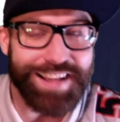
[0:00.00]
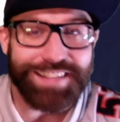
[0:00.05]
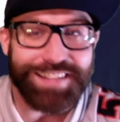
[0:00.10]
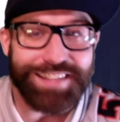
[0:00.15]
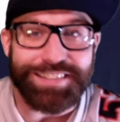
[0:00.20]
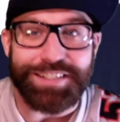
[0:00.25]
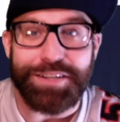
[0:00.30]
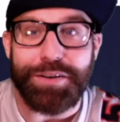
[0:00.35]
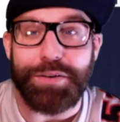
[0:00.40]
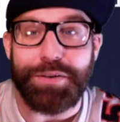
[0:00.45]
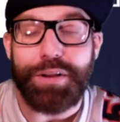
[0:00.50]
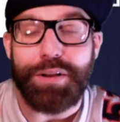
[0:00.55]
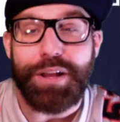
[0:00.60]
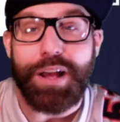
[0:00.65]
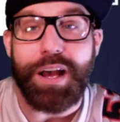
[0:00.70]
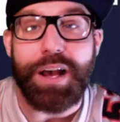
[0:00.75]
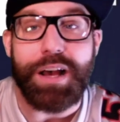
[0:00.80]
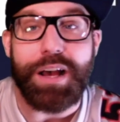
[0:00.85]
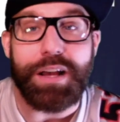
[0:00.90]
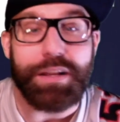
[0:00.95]
So
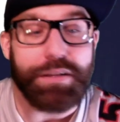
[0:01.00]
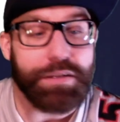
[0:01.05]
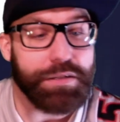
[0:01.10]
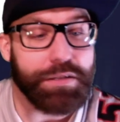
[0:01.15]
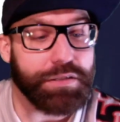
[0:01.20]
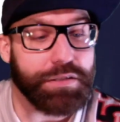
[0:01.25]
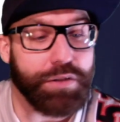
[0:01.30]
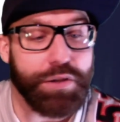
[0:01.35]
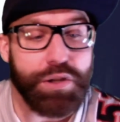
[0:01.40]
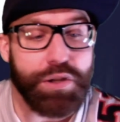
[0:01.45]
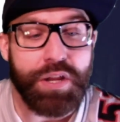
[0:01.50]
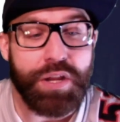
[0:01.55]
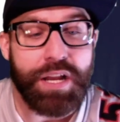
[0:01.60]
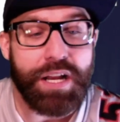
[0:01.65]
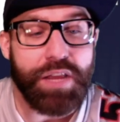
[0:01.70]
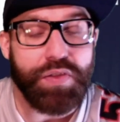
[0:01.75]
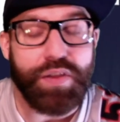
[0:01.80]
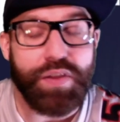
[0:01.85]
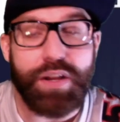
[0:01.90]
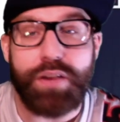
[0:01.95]
you can
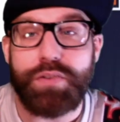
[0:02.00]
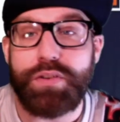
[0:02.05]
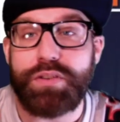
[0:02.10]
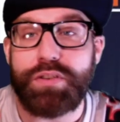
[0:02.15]
get it there.